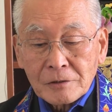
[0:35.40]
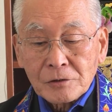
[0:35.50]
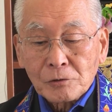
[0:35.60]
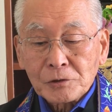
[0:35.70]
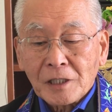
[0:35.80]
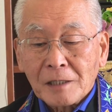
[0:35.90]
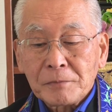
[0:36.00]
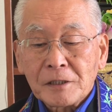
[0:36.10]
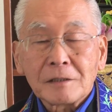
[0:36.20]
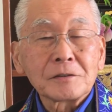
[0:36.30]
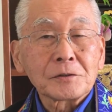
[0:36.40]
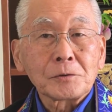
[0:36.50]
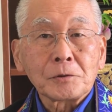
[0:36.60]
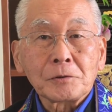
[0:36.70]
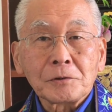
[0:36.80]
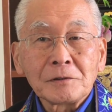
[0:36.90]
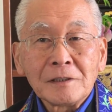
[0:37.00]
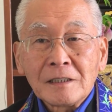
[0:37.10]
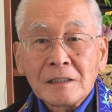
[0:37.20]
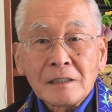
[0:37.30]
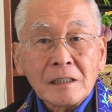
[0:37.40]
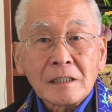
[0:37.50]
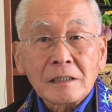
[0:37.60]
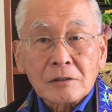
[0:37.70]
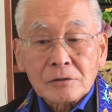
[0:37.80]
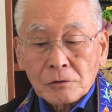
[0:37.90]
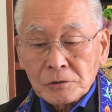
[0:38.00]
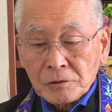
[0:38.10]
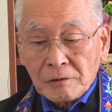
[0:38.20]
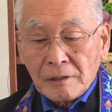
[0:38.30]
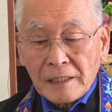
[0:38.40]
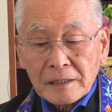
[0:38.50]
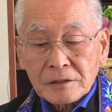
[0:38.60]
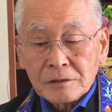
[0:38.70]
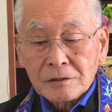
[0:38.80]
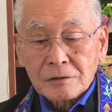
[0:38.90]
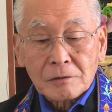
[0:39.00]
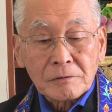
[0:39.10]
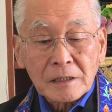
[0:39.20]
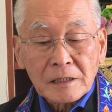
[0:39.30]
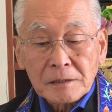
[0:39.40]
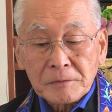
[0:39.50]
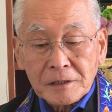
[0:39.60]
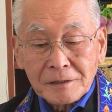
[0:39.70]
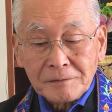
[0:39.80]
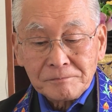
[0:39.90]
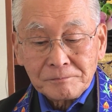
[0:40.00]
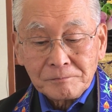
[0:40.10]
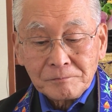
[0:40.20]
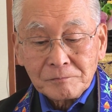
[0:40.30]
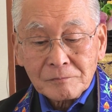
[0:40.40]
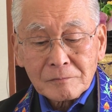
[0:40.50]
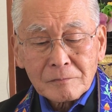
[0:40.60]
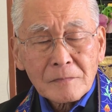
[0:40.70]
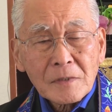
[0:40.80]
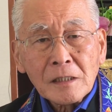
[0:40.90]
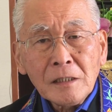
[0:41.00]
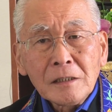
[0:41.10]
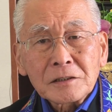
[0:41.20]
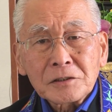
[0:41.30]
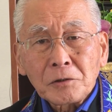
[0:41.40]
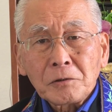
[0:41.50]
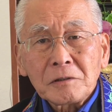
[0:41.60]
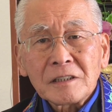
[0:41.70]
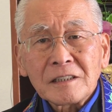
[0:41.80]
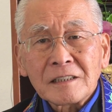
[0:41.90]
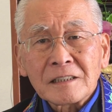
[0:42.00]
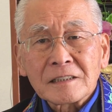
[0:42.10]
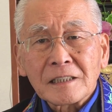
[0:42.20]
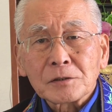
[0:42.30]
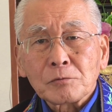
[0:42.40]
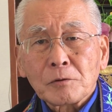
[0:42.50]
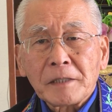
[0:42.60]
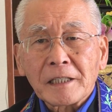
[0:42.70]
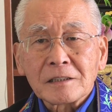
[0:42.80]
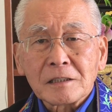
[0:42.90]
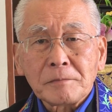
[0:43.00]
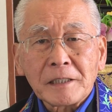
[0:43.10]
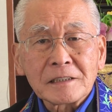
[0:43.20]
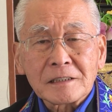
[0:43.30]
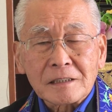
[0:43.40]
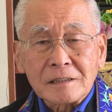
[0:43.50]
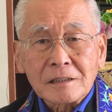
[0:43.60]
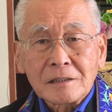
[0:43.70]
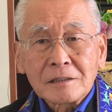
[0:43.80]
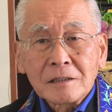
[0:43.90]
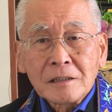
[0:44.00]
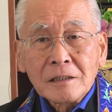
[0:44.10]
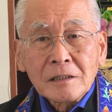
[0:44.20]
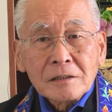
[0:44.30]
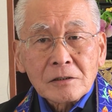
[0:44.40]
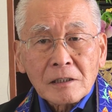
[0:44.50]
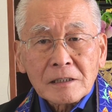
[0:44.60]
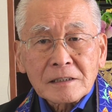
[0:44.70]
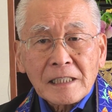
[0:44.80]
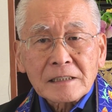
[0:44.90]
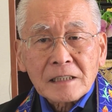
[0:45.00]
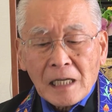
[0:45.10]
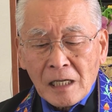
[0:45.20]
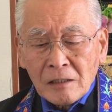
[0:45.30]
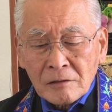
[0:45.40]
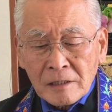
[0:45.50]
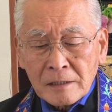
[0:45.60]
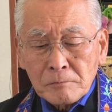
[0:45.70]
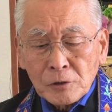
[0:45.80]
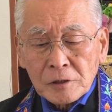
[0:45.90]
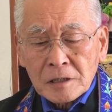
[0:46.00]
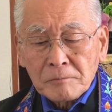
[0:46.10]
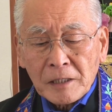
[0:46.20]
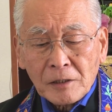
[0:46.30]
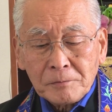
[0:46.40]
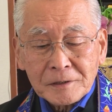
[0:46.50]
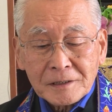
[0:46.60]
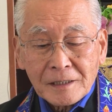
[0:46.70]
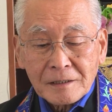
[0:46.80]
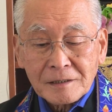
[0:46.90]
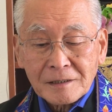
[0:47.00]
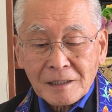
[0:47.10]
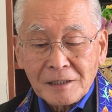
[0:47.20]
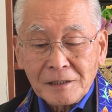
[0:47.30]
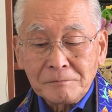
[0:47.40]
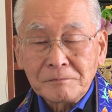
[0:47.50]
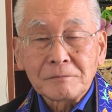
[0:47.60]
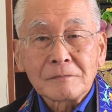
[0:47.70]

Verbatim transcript: There's no shopping, school, and our social actions are really limited. So, in a sense, we're back to the basics. So let's ask, how can Buddhism help us at this time?